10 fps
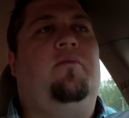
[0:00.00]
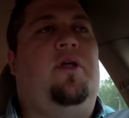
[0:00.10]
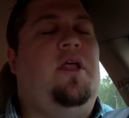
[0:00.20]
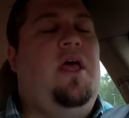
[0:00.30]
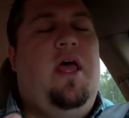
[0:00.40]

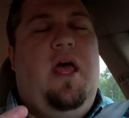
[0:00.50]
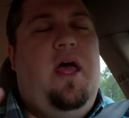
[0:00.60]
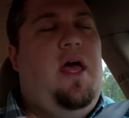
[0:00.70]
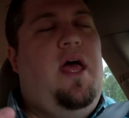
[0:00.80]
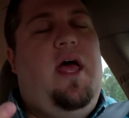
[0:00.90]
But
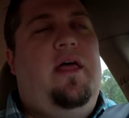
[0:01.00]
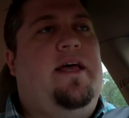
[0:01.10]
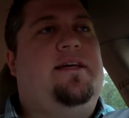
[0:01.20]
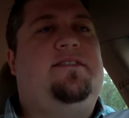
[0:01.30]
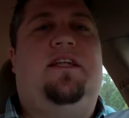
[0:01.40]

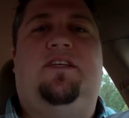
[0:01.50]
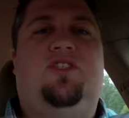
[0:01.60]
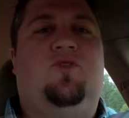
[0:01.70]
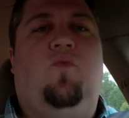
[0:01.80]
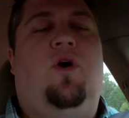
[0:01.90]
like I said, it's
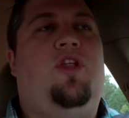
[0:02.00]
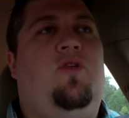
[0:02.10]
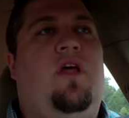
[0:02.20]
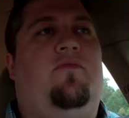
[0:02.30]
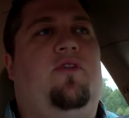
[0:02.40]
just one you
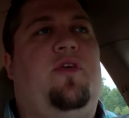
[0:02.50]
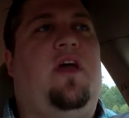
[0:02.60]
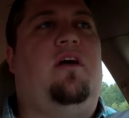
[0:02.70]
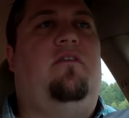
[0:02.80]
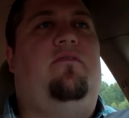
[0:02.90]
never
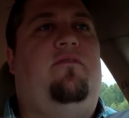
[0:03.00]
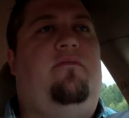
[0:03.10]
think of.